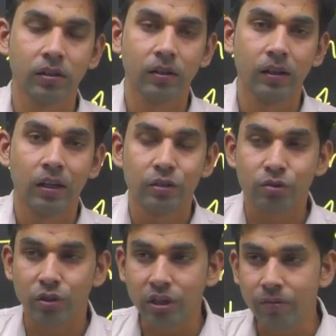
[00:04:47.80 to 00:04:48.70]
So,
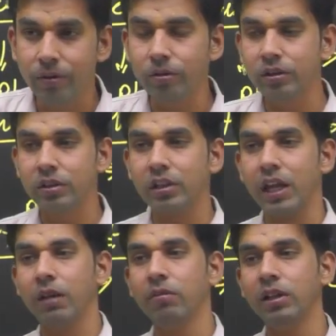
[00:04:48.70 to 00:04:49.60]
if you
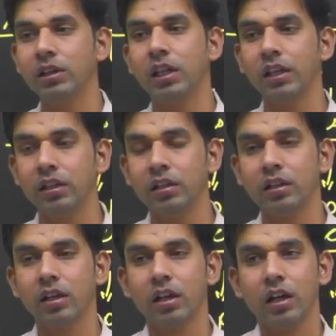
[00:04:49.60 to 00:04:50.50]
ever think
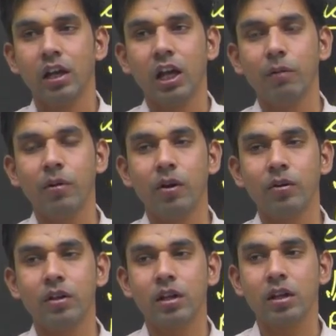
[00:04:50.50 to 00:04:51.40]
about
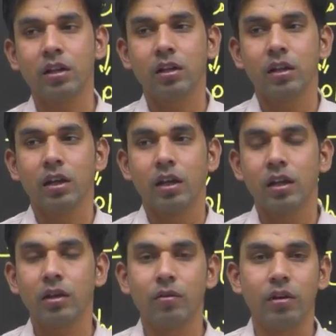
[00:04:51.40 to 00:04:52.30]
hey,
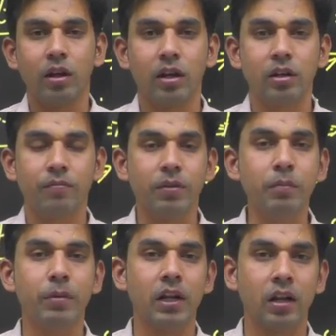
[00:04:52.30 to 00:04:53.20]

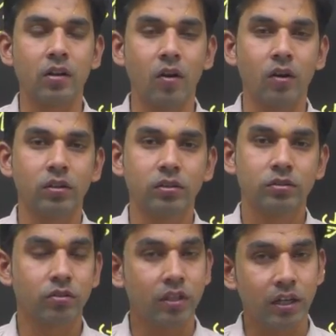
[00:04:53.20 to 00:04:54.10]
people are wrong, so
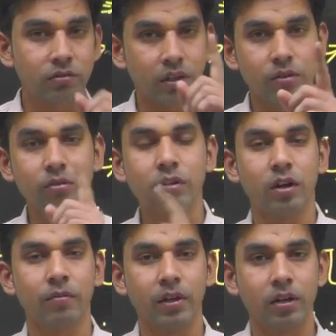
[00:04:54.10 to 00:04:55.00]
that is why you are
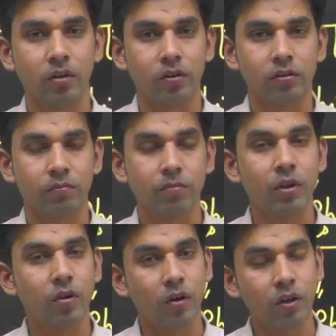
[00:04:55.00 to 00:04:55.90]
very wrong,
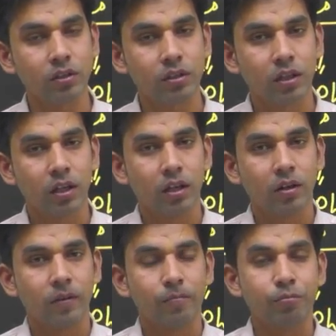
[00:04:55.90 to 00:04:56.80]
because
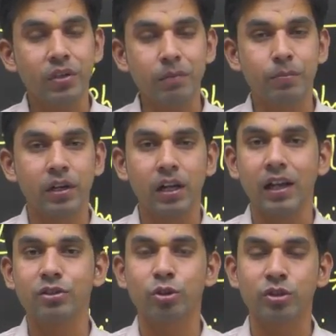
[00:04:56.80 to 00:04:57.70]
people and
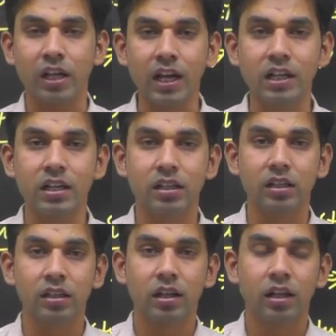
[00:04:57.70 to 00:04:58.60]
society
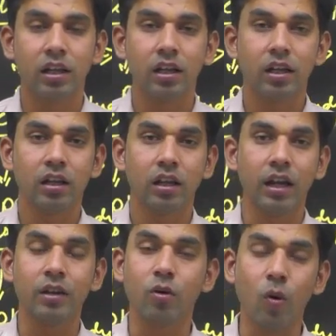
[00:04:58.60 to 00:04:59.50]

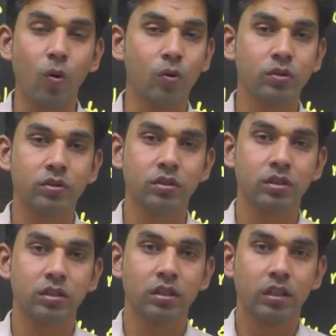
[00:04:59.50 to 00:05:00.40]
and courts
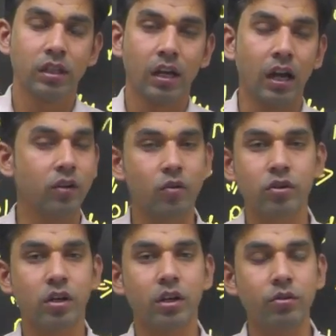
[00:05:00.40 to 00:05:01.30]
and
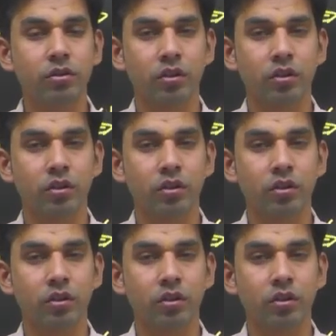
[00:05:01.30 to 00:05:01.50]
constitution